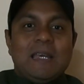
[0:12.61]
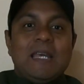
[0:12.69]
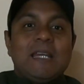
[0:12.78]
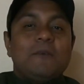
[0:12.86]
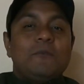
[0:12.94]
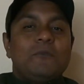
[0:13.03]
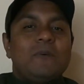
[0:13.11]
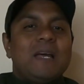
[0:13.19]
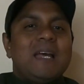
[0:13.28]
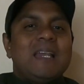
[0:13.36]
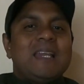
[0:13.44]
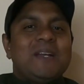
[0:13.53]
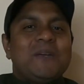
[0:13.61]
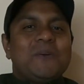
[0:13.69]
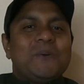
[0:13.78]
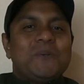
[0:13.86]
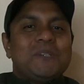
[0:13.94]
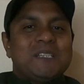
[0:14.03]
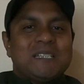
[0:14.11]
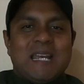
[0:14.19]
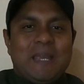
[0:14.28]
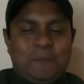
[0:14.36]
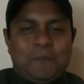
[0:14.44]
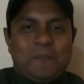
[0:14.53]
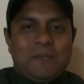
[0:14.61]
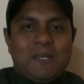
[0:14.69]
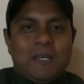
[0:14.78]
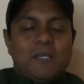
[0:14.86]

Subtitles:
in a very good shape.